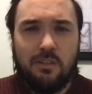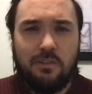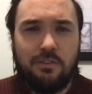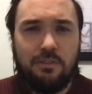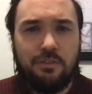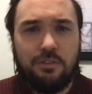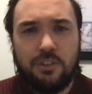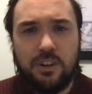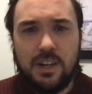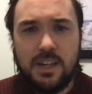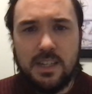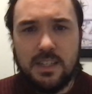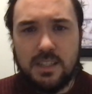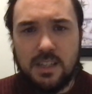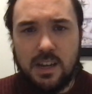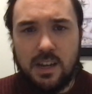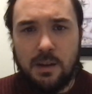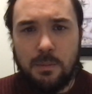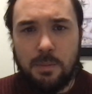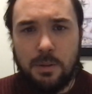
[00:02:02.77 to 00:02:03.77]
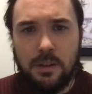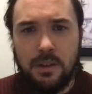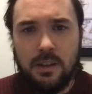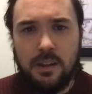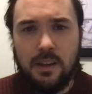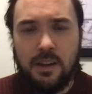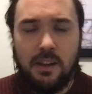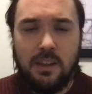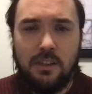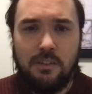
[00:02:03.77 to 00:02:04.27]
freeze up
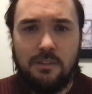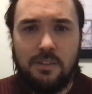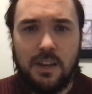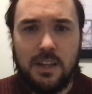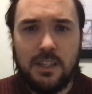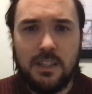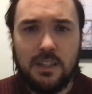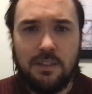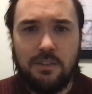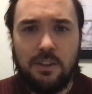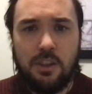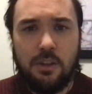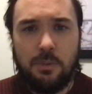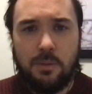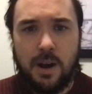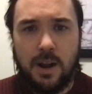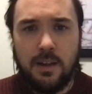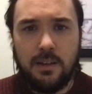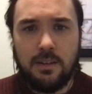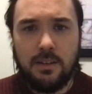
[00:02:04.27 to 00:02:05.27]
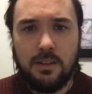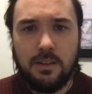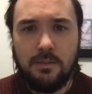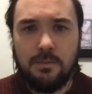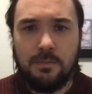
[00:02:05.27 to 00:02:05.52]
in the face of a threat.